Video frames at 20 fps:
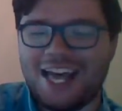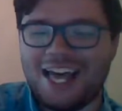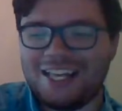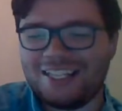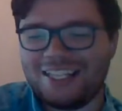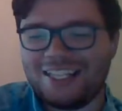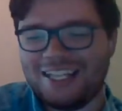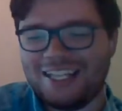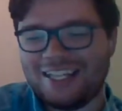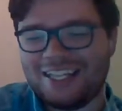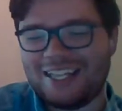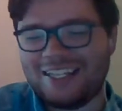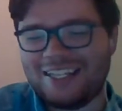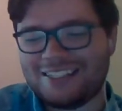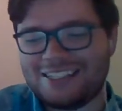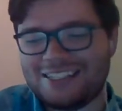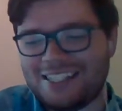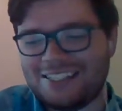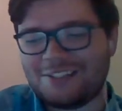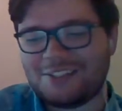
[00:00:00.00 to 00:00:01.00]
Like,
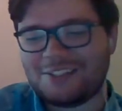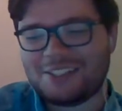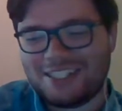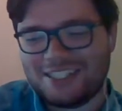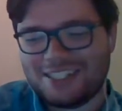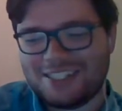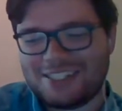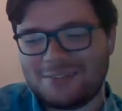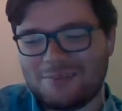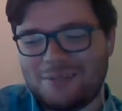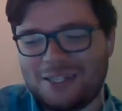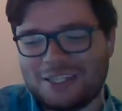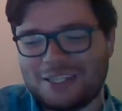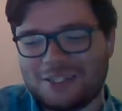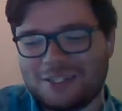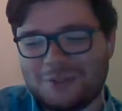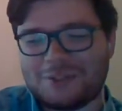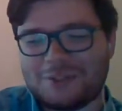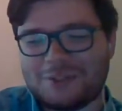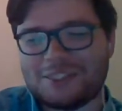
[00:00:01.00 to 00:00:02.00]
it's interesting to me that
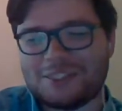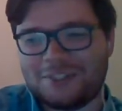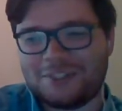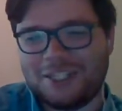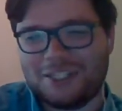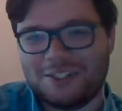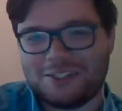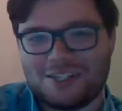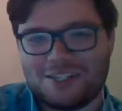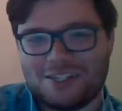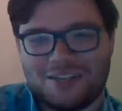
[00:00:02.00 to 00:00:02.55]
those are the videos